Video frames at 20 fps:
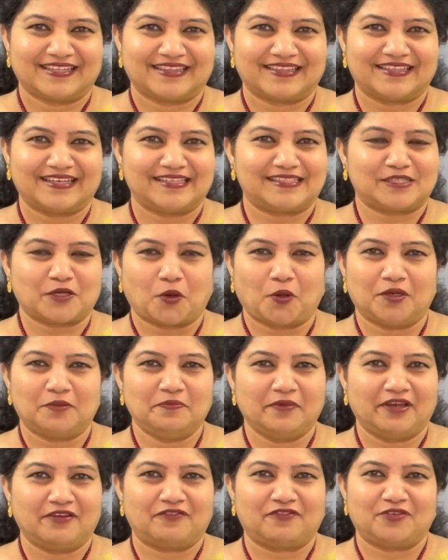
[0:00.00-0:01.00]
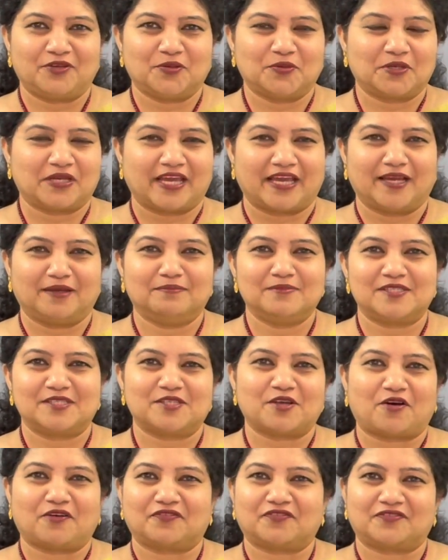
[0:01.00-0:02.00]
They told me few games
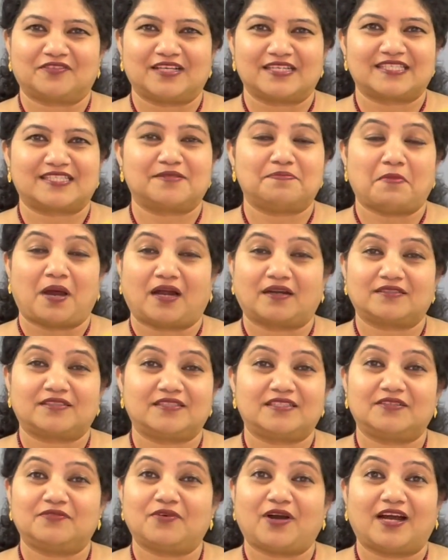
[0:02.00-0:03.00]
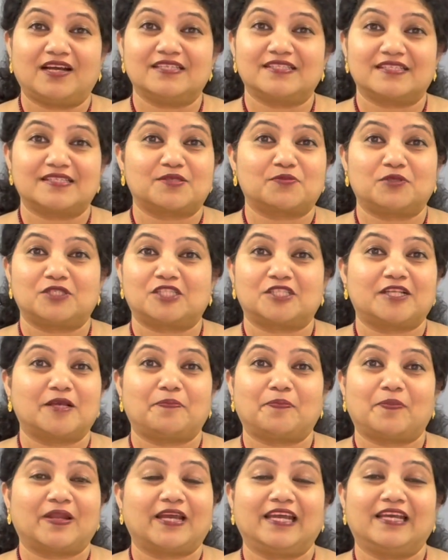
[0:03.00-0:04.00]
of the smart devices which they
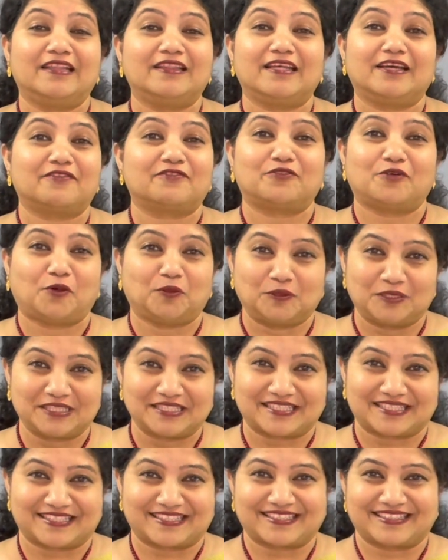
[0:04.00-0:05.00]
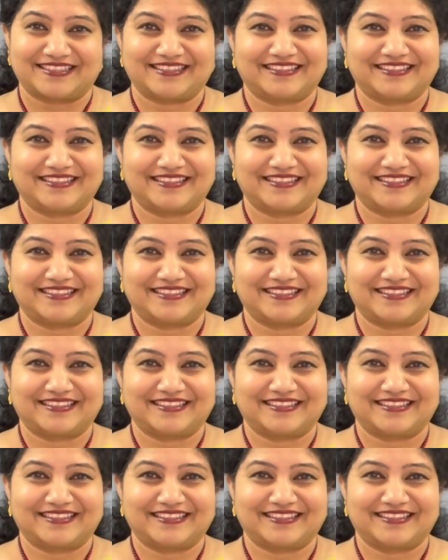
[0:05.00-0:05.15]
play in their phones.